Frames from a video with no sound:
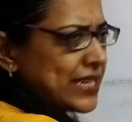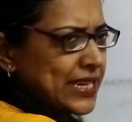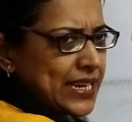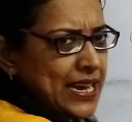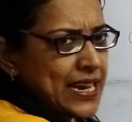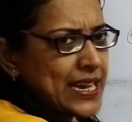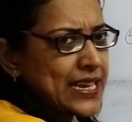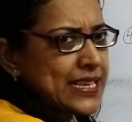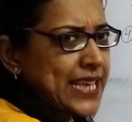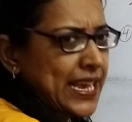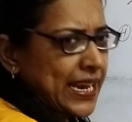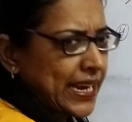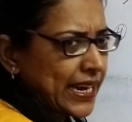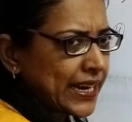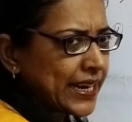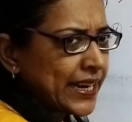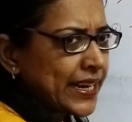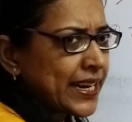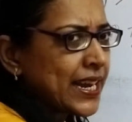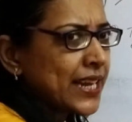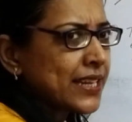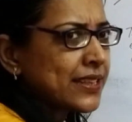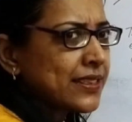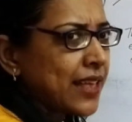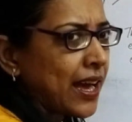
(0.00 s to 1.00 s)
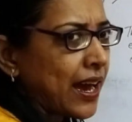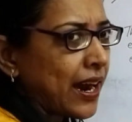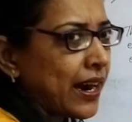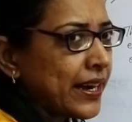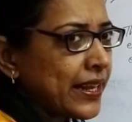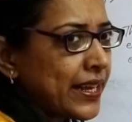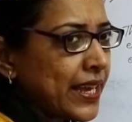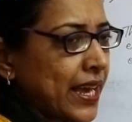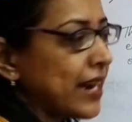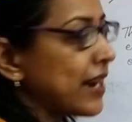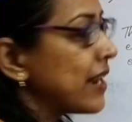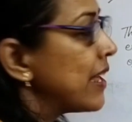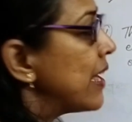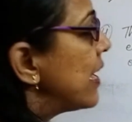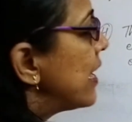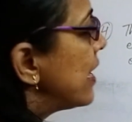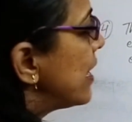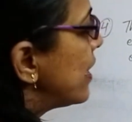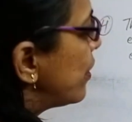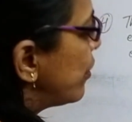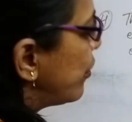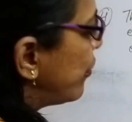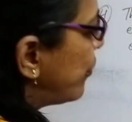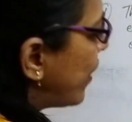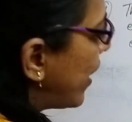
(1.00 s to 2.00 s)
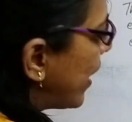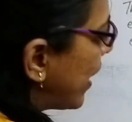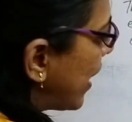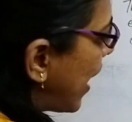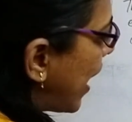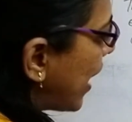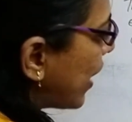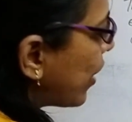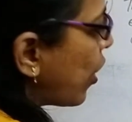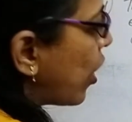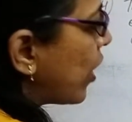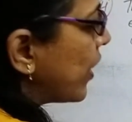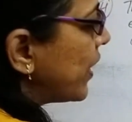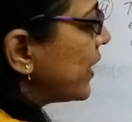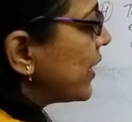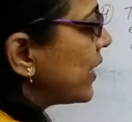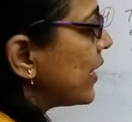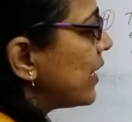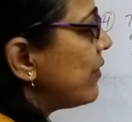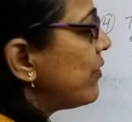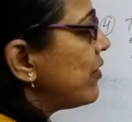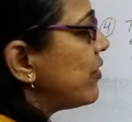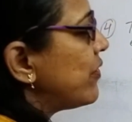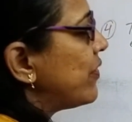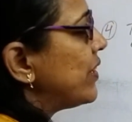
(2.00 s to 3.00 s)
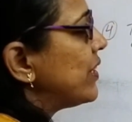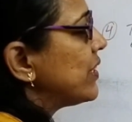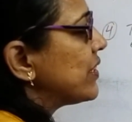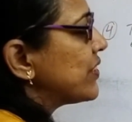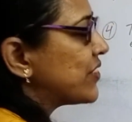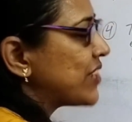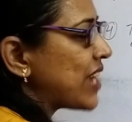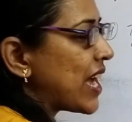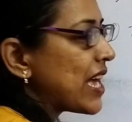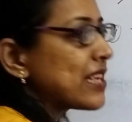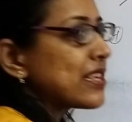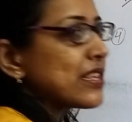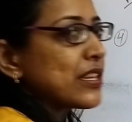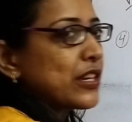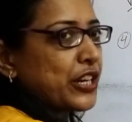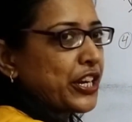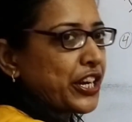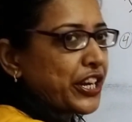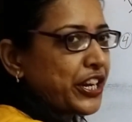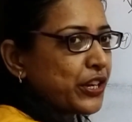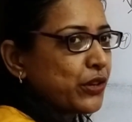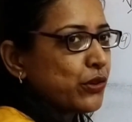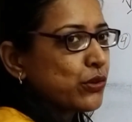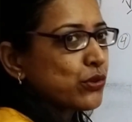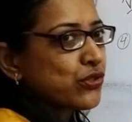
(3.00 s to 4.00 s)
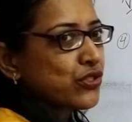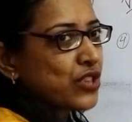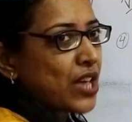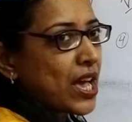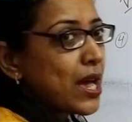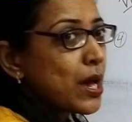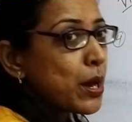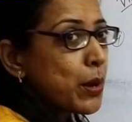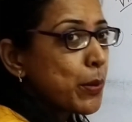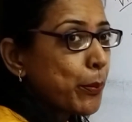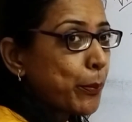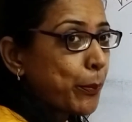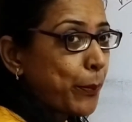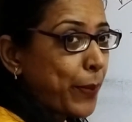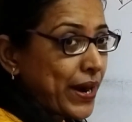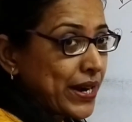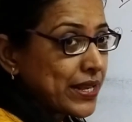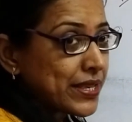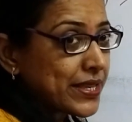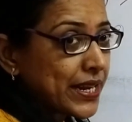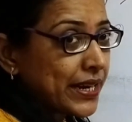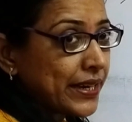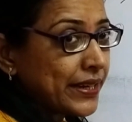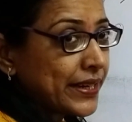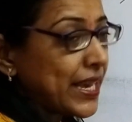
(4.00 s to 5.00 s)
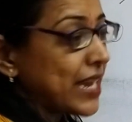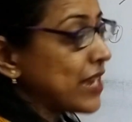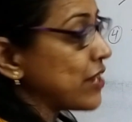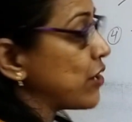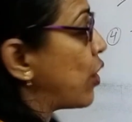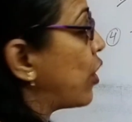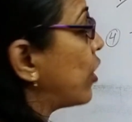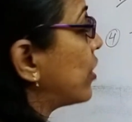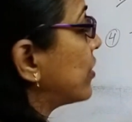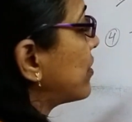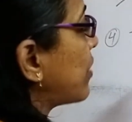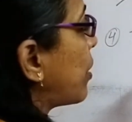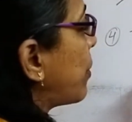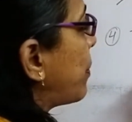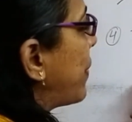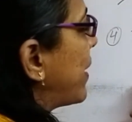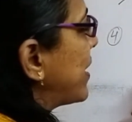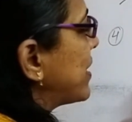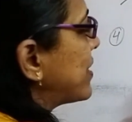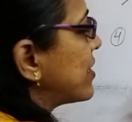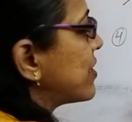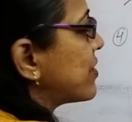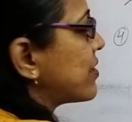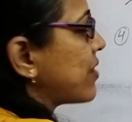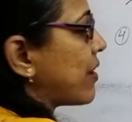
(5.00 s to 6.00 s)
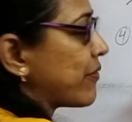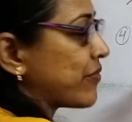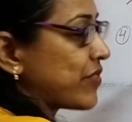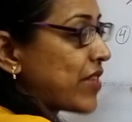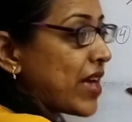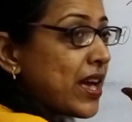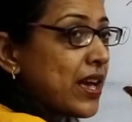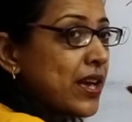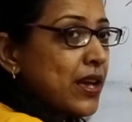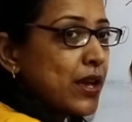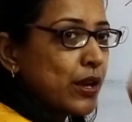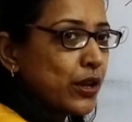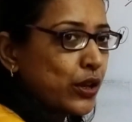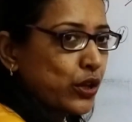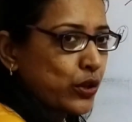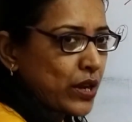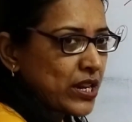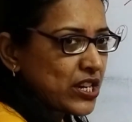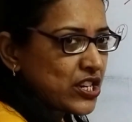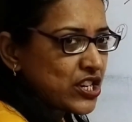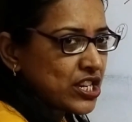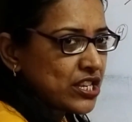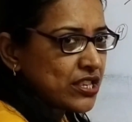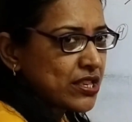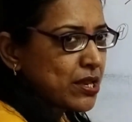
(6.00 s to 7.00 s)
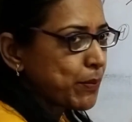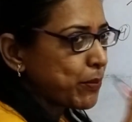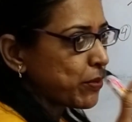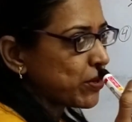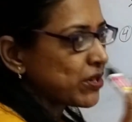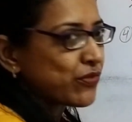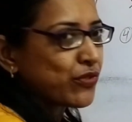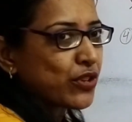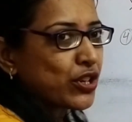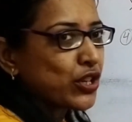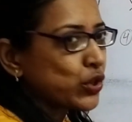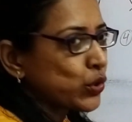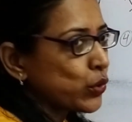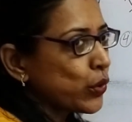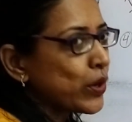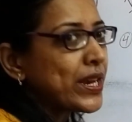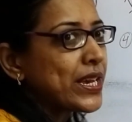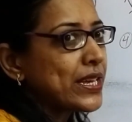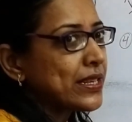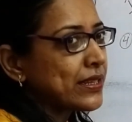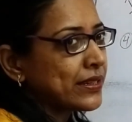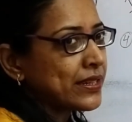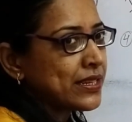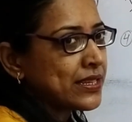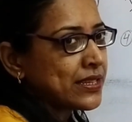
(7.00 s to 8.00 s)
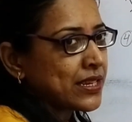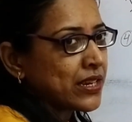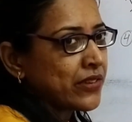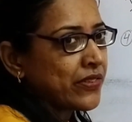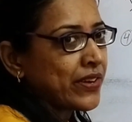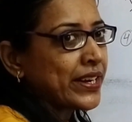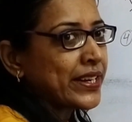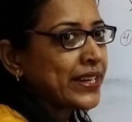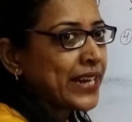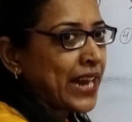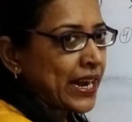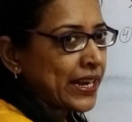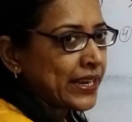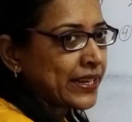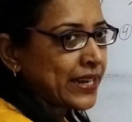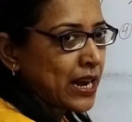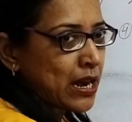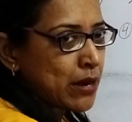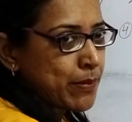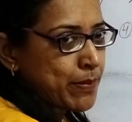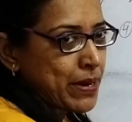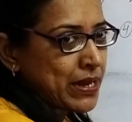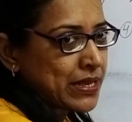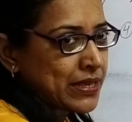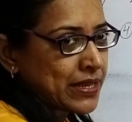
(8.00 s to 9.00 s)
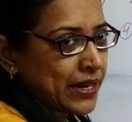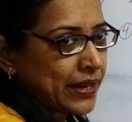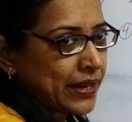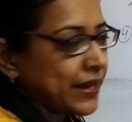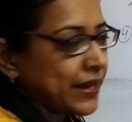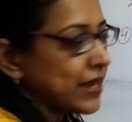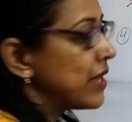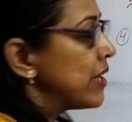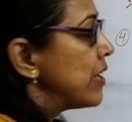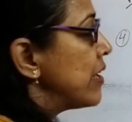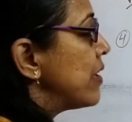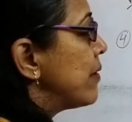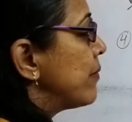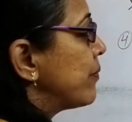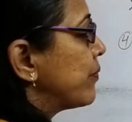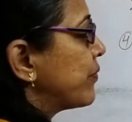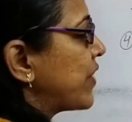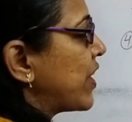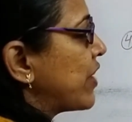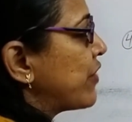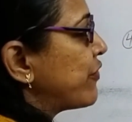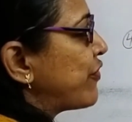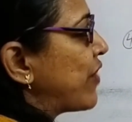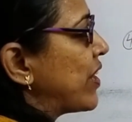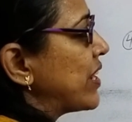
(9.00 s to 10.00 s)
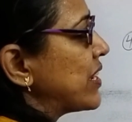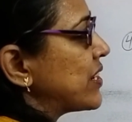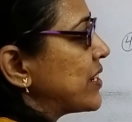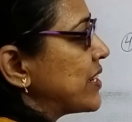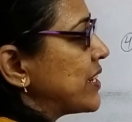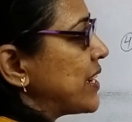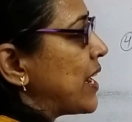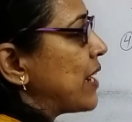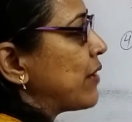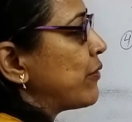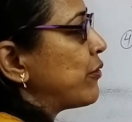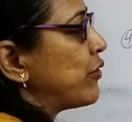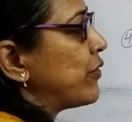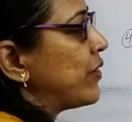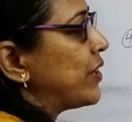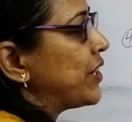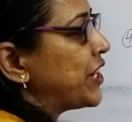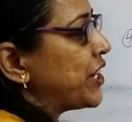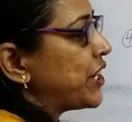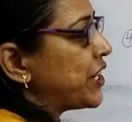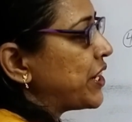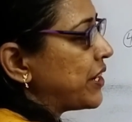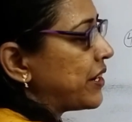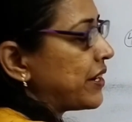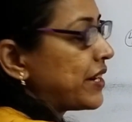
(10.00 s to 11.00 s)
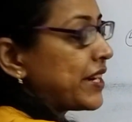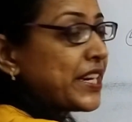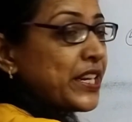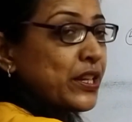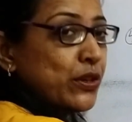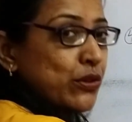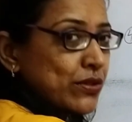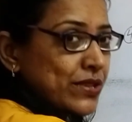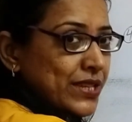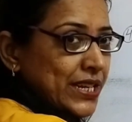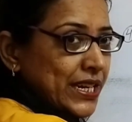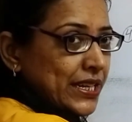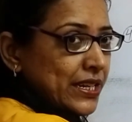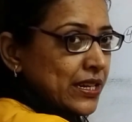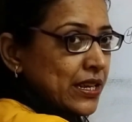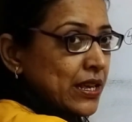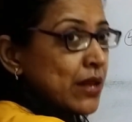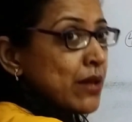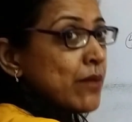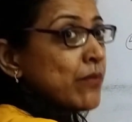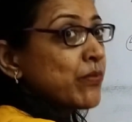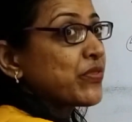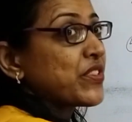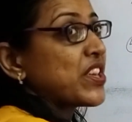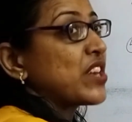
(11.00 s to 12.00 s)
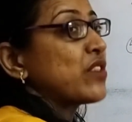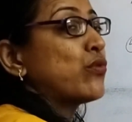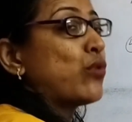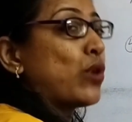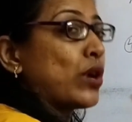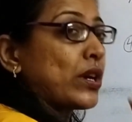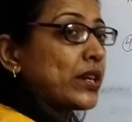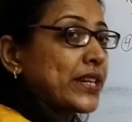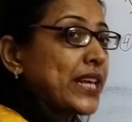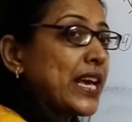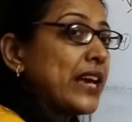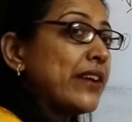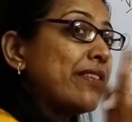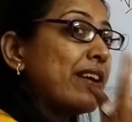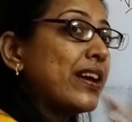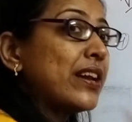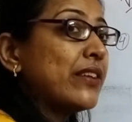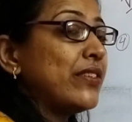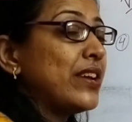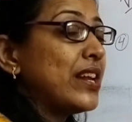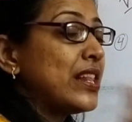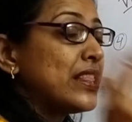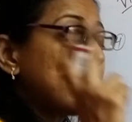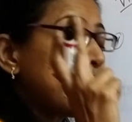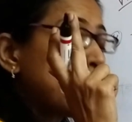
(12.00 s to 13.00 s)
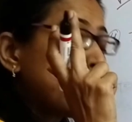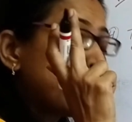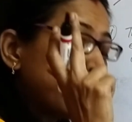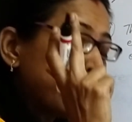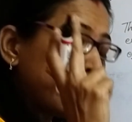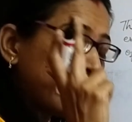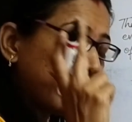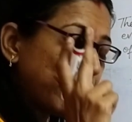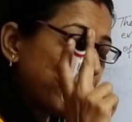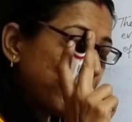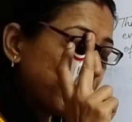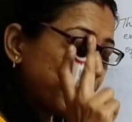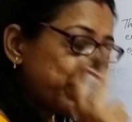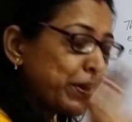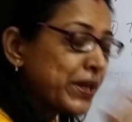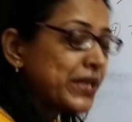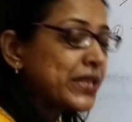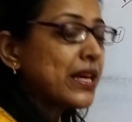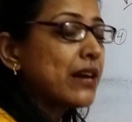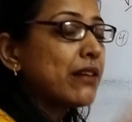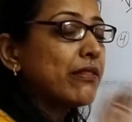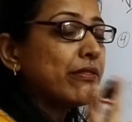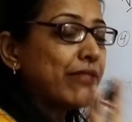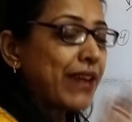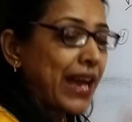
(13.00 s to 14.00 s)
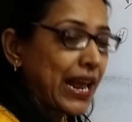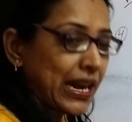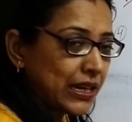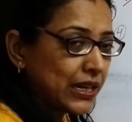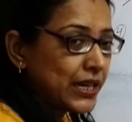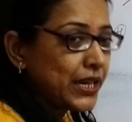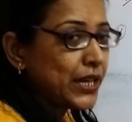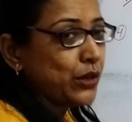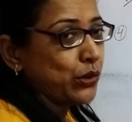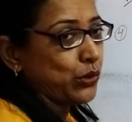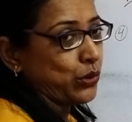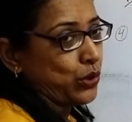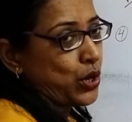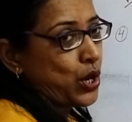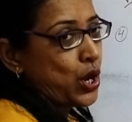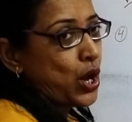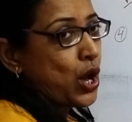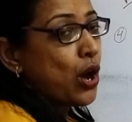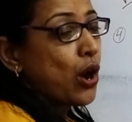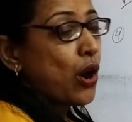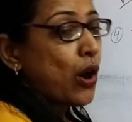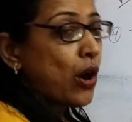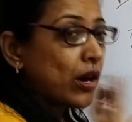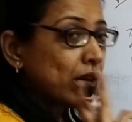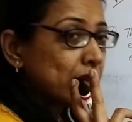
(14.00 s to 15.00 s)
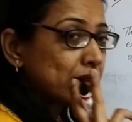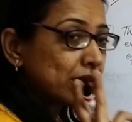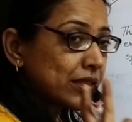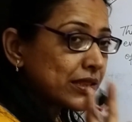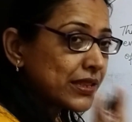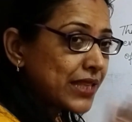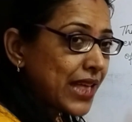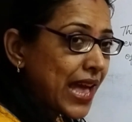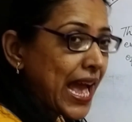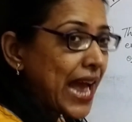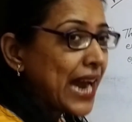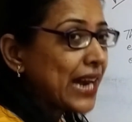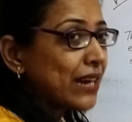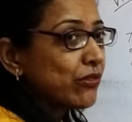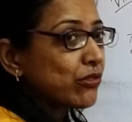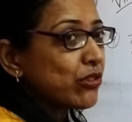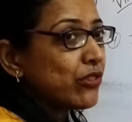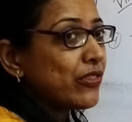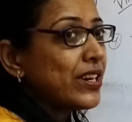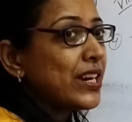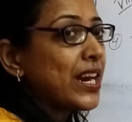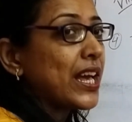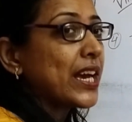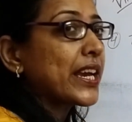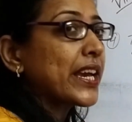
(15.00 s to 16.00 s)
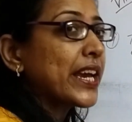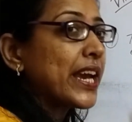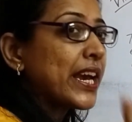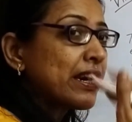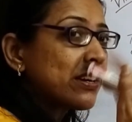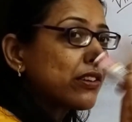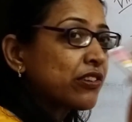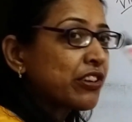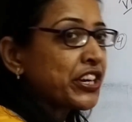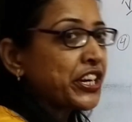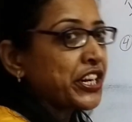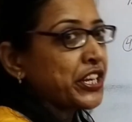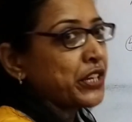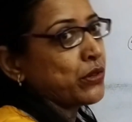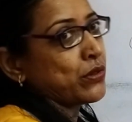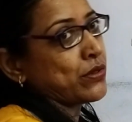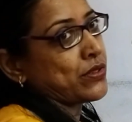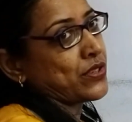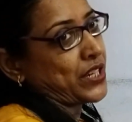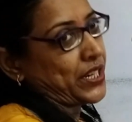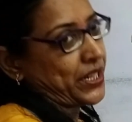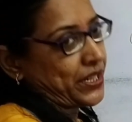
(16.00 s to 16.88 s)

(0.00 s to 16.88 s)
second year, third year, where accordingly we will just reduce the percentage on the basis of the question. Suppose for 2 years it is given 10%. Then first year we will reduce it. Then whatever will be the value, on that we will again reduce it.